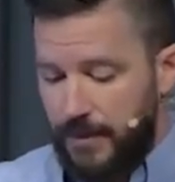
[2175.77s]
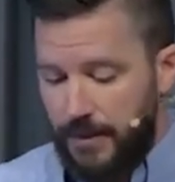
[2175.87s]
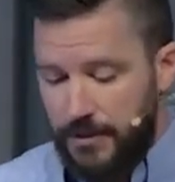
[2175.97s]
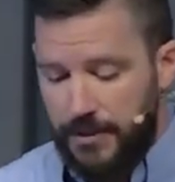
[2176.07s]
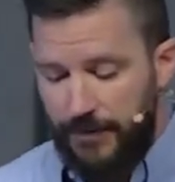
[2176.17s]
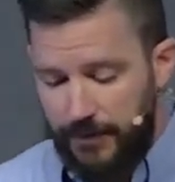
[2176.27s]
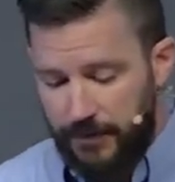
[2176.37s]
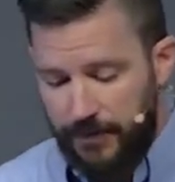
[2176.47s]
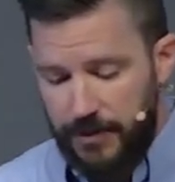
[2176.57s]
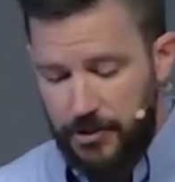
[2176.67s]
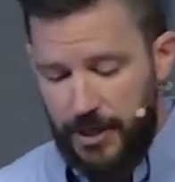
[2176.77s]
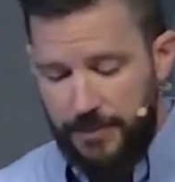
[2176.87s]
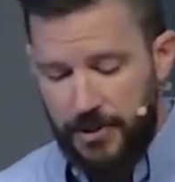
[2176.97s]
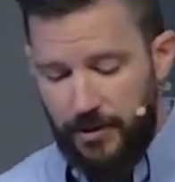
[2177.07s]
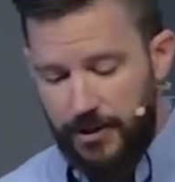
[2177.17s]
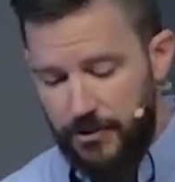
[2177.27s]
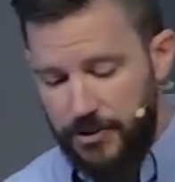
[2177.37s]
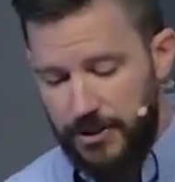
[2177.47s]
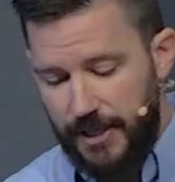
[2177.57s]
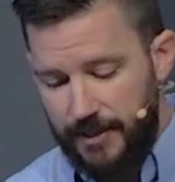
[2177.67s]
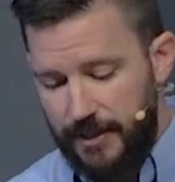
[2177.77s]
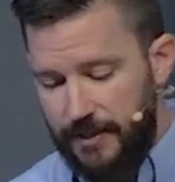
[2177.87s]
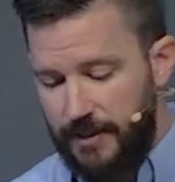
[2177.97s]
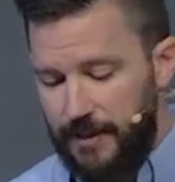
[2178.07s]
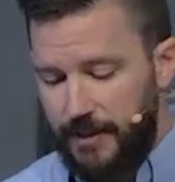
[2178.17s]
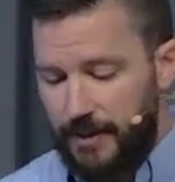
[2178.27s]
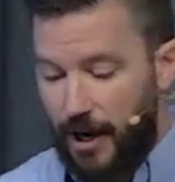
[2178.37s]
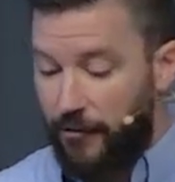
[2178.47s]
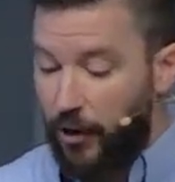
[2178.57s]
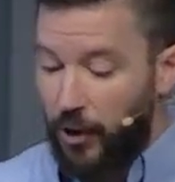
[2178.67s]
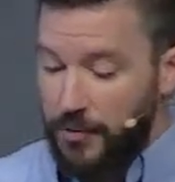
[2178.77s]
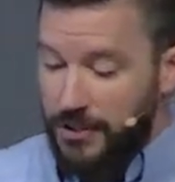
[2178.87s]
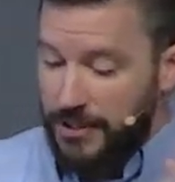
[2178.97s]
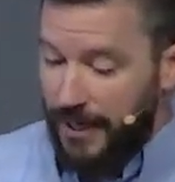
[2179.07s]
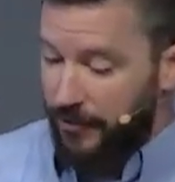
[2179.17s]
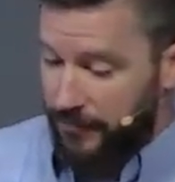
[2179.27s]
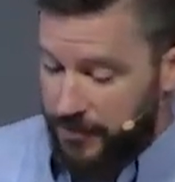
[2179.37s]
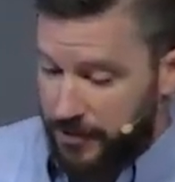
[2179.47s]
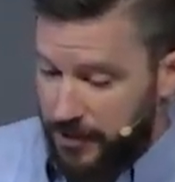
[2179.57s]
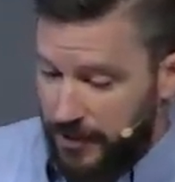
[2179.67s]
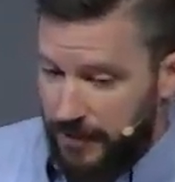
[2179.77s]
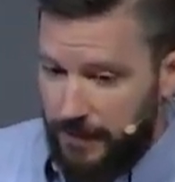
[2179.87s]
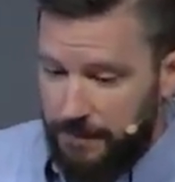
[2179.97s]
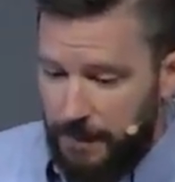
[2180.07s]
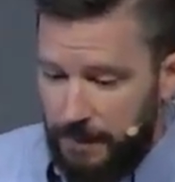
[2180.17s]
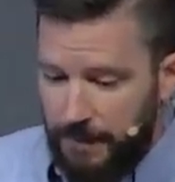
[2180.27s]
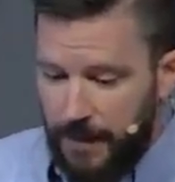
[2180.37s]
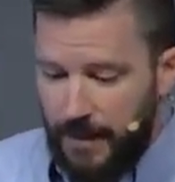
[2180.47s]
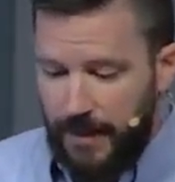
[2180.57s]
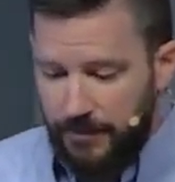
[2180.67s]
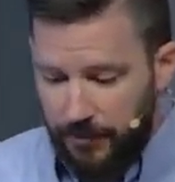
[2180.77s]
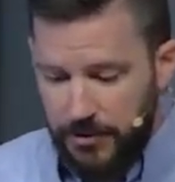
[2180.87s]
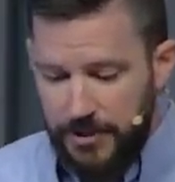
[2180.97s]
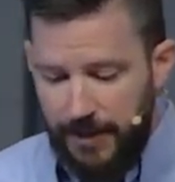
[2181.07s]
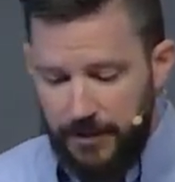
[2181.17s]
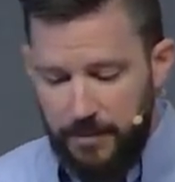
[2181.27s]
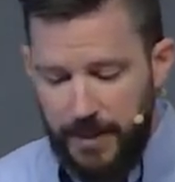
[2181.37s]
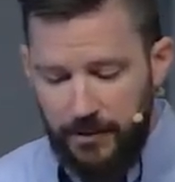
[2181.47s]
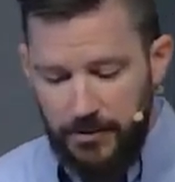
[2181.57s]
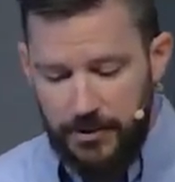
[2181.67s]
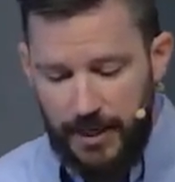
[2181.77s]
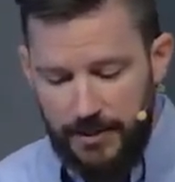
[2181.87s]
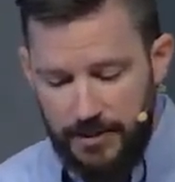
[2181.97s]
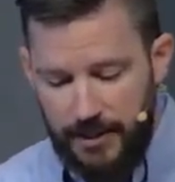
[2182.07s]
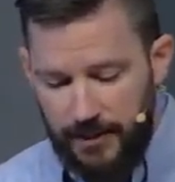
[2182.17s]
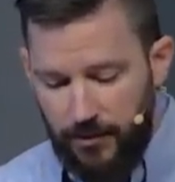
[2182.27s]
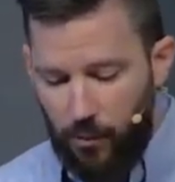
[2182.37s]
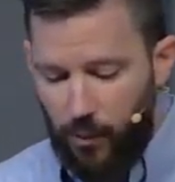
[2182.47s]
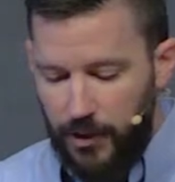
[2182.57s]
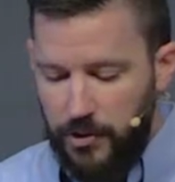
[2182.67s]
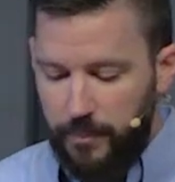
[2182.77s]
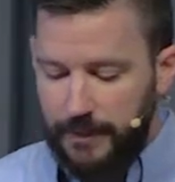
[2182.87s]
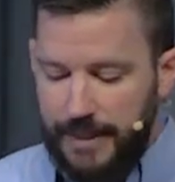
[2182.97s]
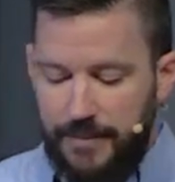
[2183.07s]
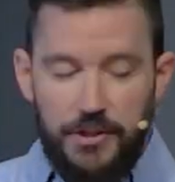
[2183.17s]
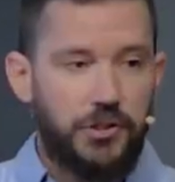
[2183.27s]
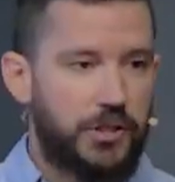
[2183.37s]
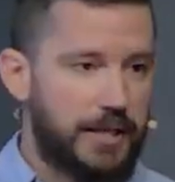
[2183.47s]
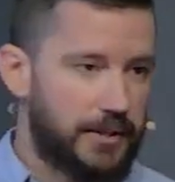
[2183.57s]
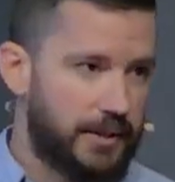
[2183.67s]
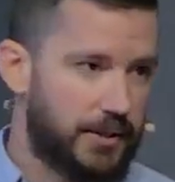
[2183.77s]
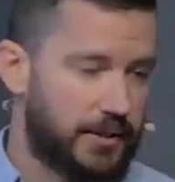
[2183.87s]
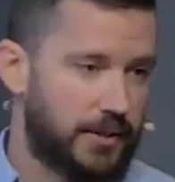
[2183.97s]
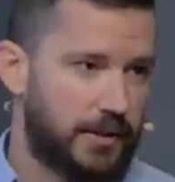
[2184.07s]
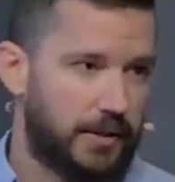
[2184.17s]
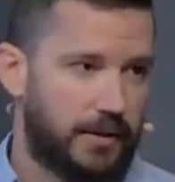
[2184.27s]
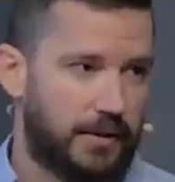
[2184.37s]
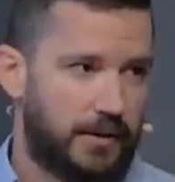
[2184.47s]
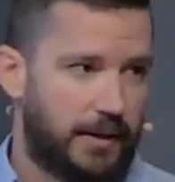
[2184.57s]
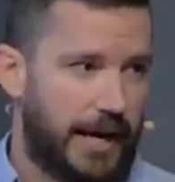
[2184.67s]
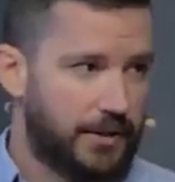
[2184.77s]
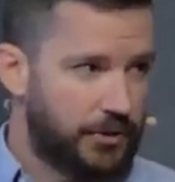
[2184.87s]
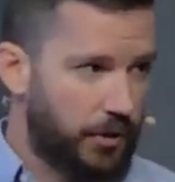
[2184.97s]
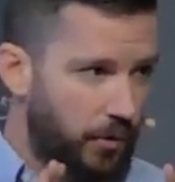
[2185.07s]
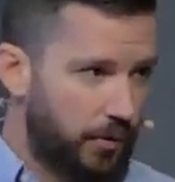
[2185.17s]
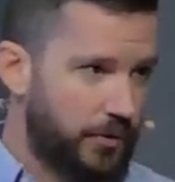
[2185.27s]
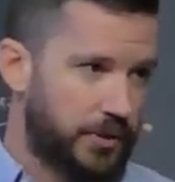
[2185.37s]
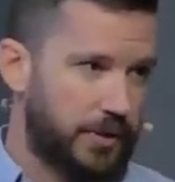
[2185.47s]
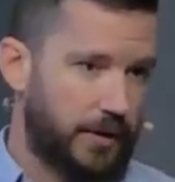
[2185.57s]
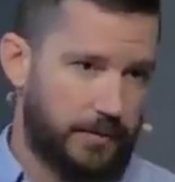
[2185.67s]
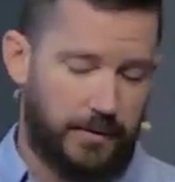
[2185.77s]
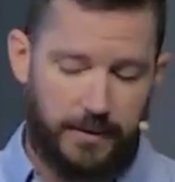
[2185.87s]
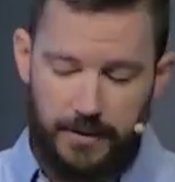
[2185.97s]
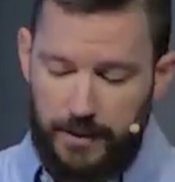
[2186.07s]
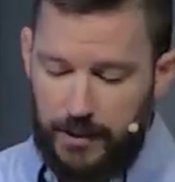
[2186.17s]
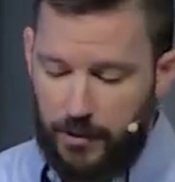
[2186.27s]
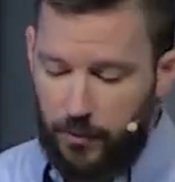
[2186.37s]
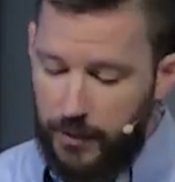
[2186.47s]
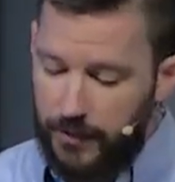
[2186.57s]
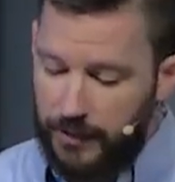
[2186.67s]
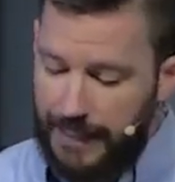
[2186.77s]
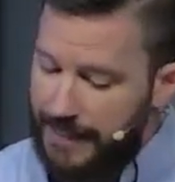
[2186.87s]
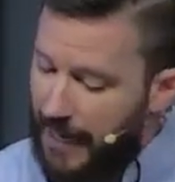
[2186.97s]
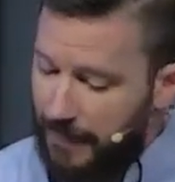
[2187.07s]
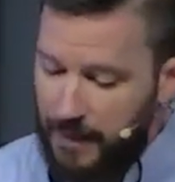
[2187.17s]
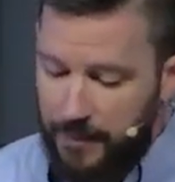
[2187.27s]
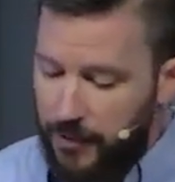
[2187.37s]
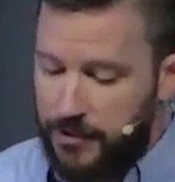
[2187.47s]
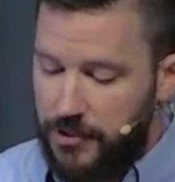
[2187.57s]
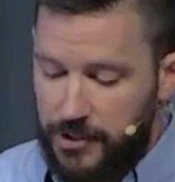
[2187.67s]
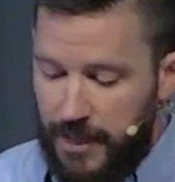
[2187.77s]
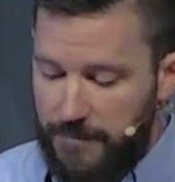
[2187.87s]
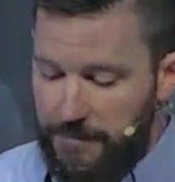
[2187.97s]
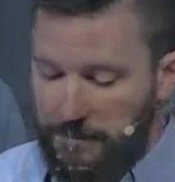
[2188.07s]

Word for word: Seventh, this shapes our understanding of our own selves. In verse 7, Peter says that the one who believes in Jesus as the cornerstone will not be put to shame.